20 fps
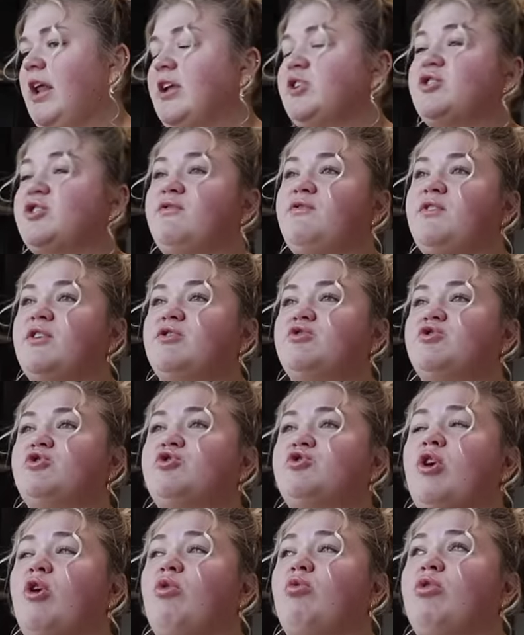I should feel
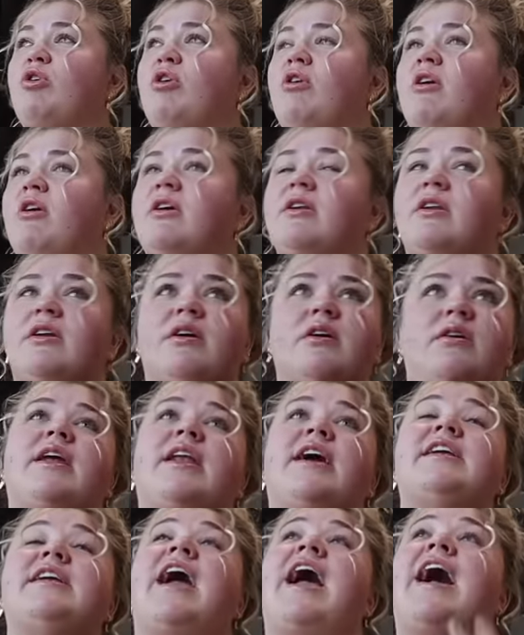so good.
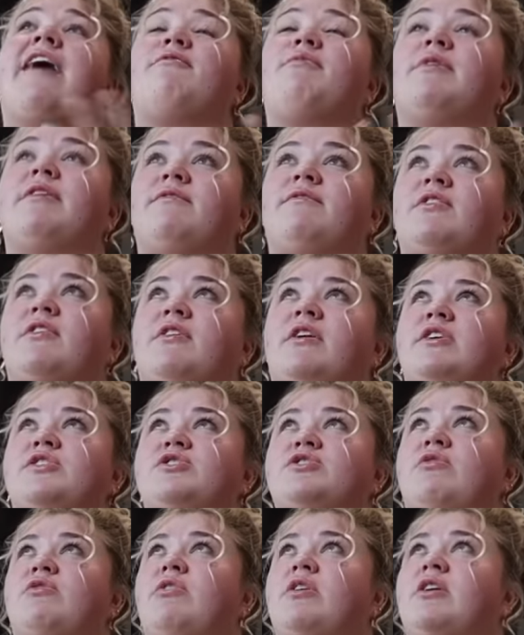And I have been feeling
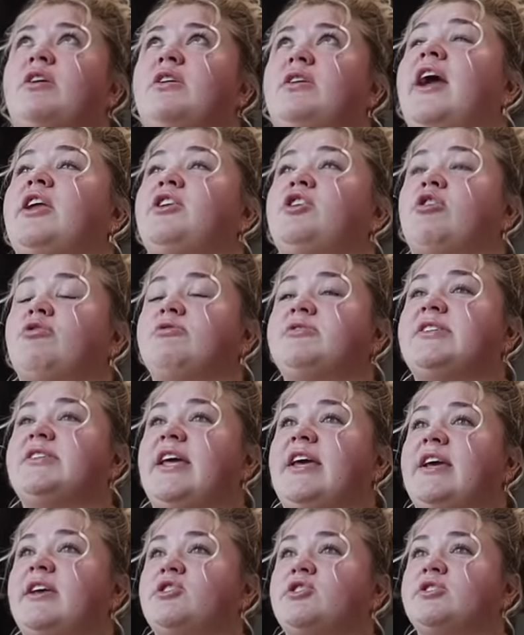so good. I know
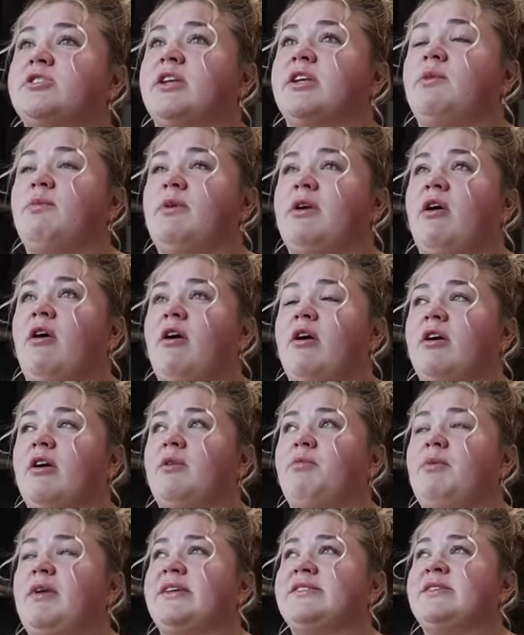today is just gonna be
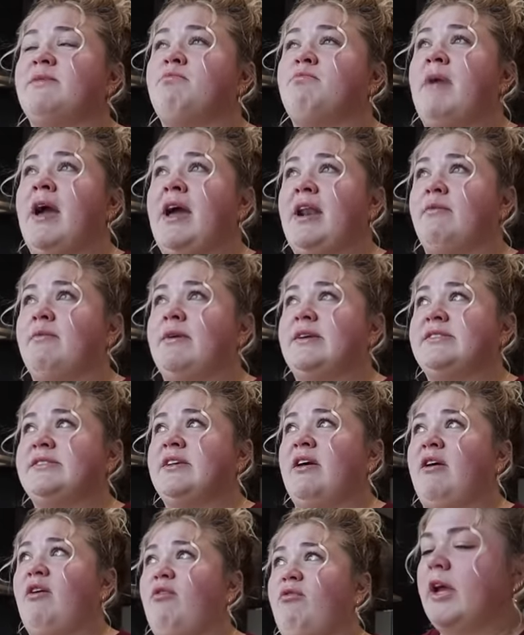hard because I'm mad at
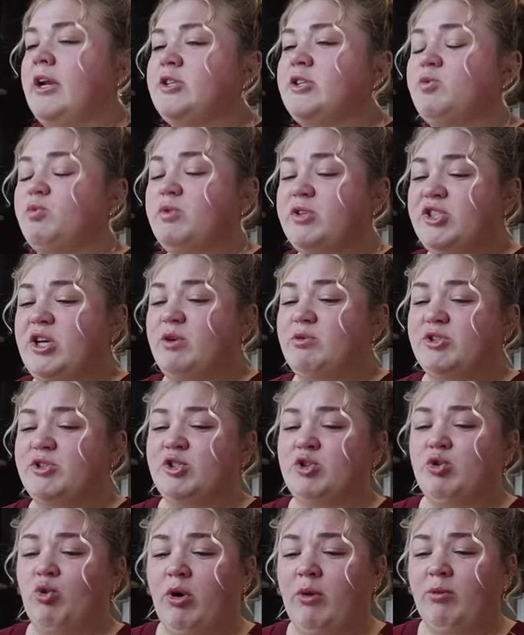myself. I just wish I was
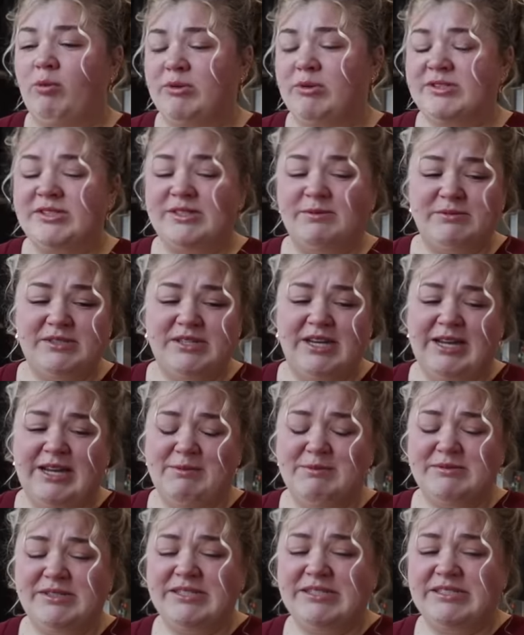normal
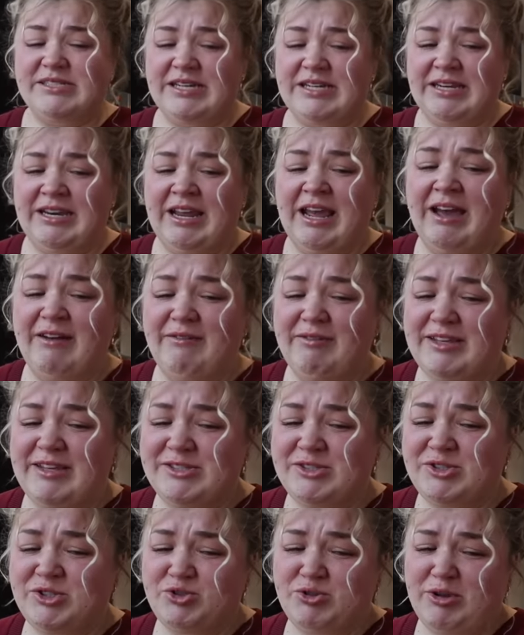sometimes and didn't have
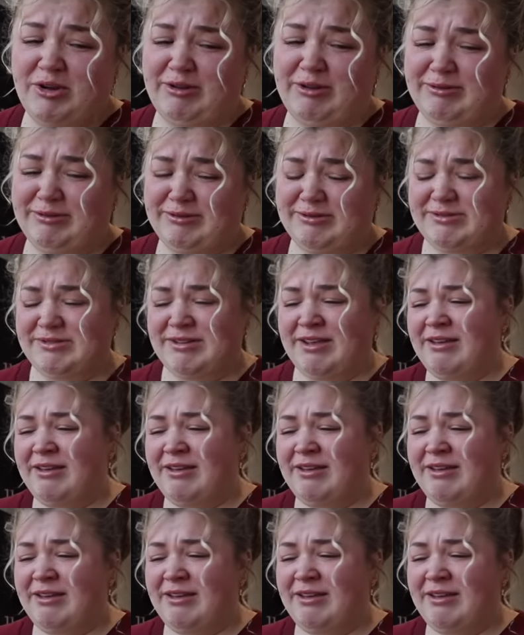these struggles.